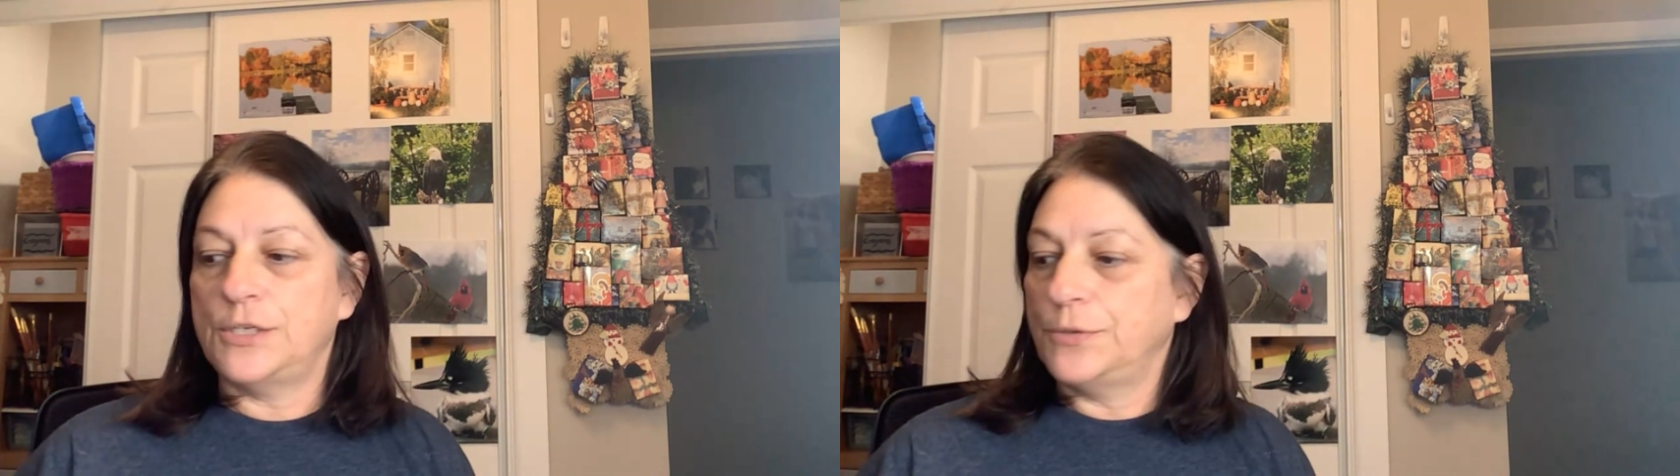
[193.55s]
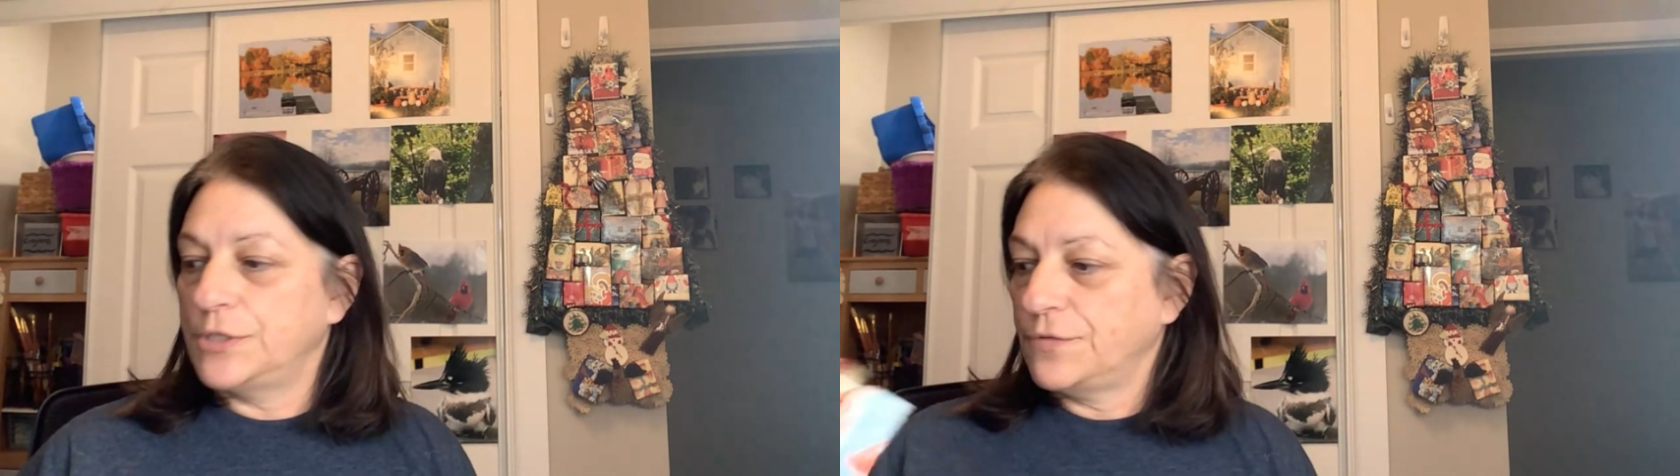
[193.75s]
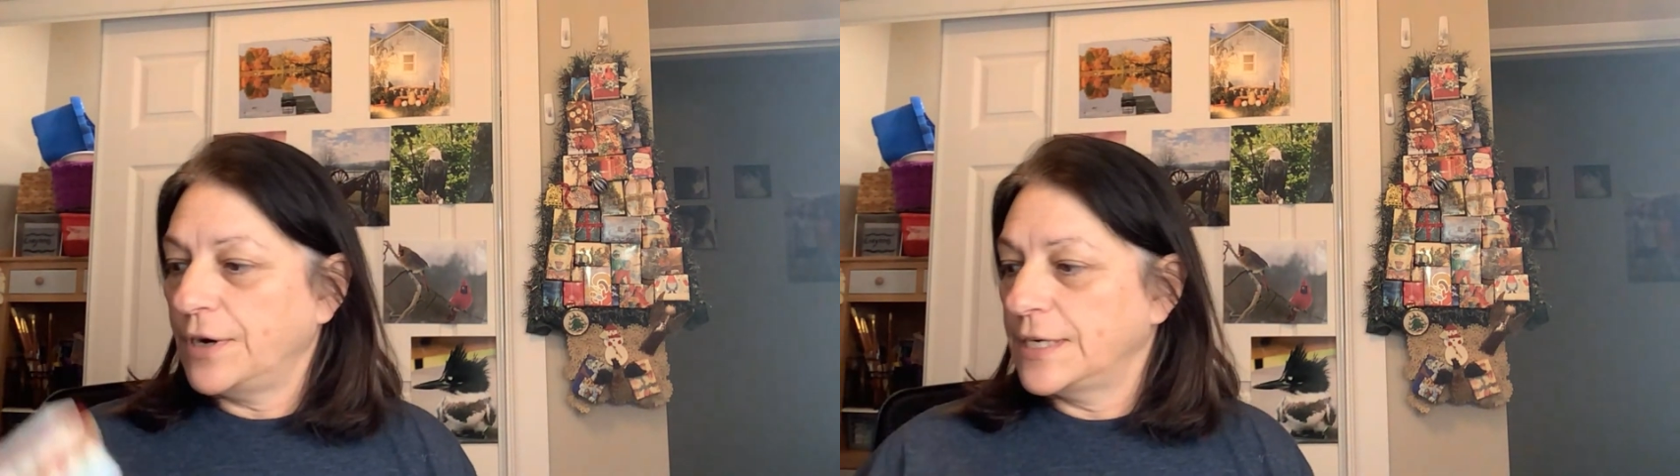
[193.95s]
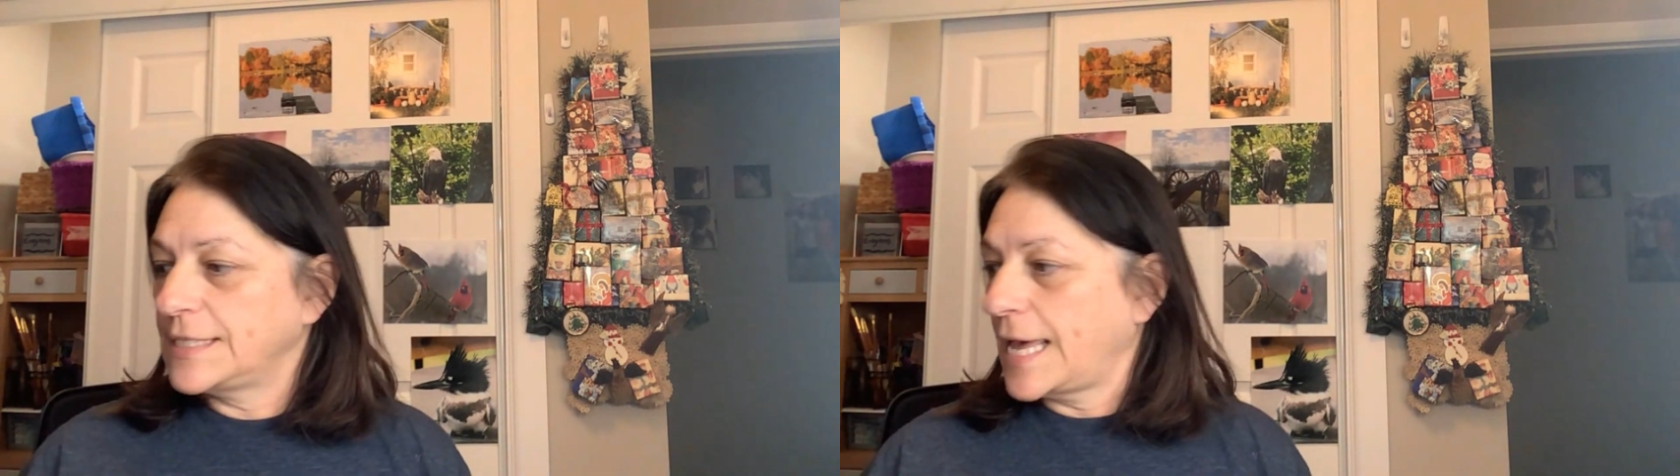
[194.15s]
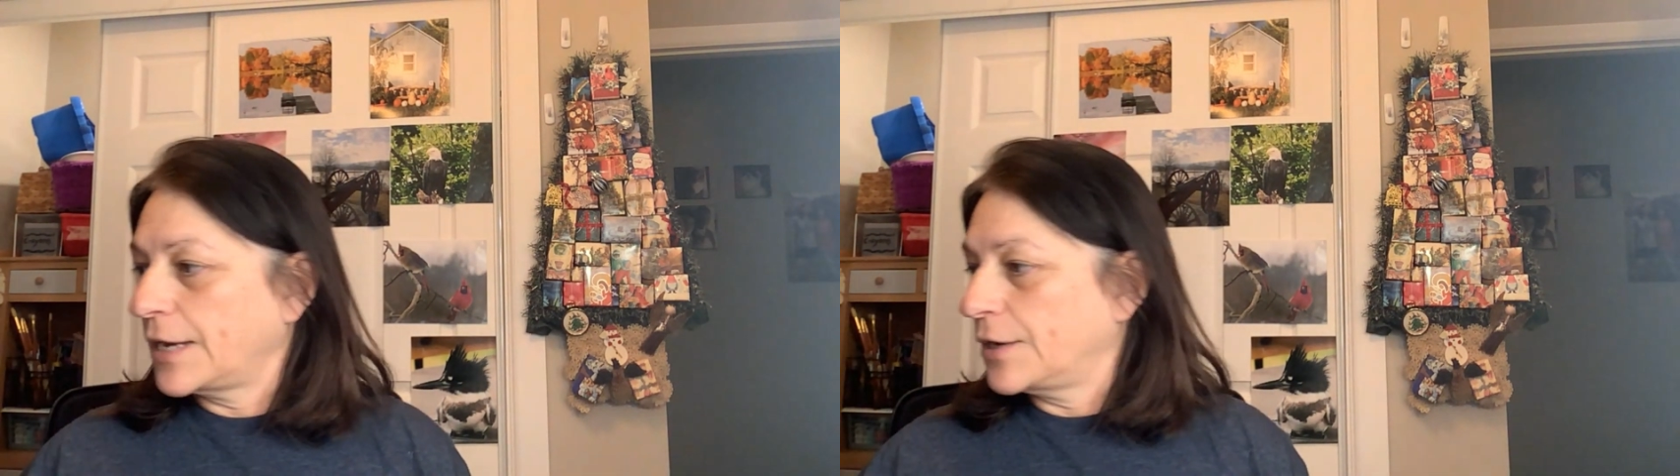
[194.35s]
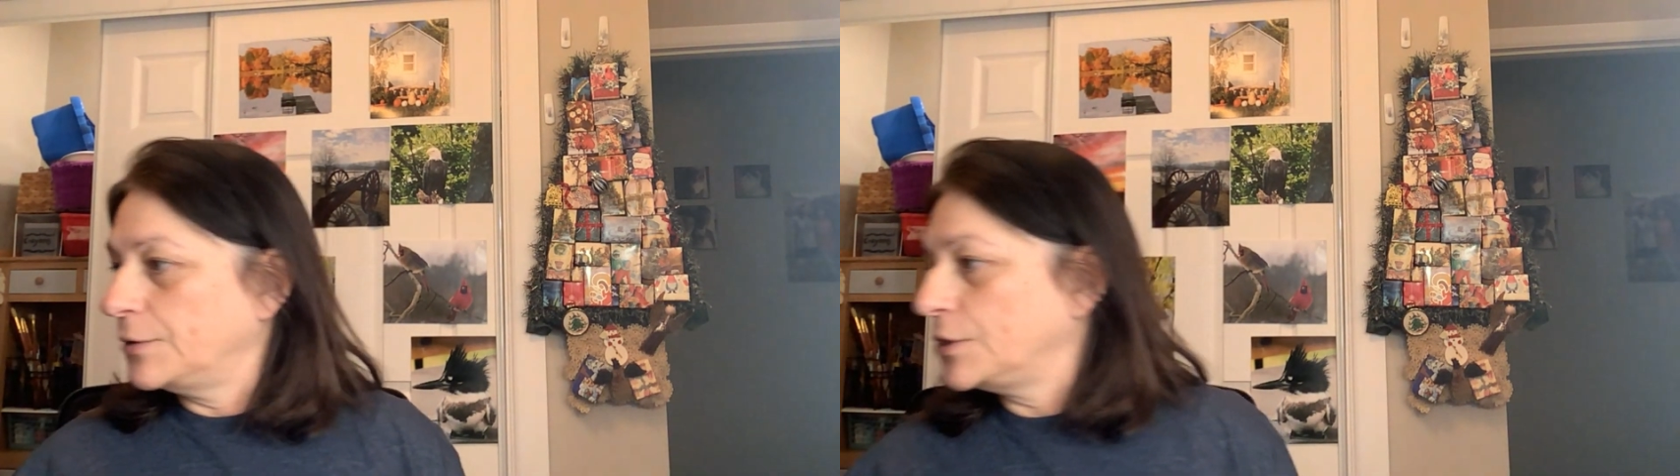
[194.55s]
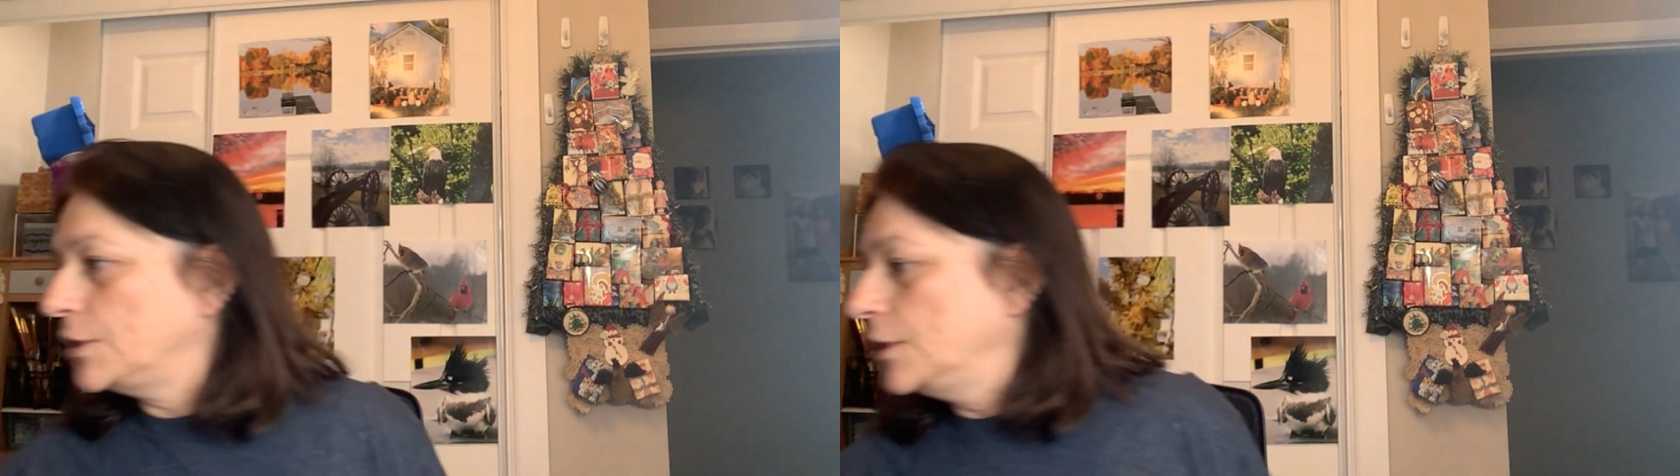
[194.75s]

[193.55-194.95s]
do as far as that goes.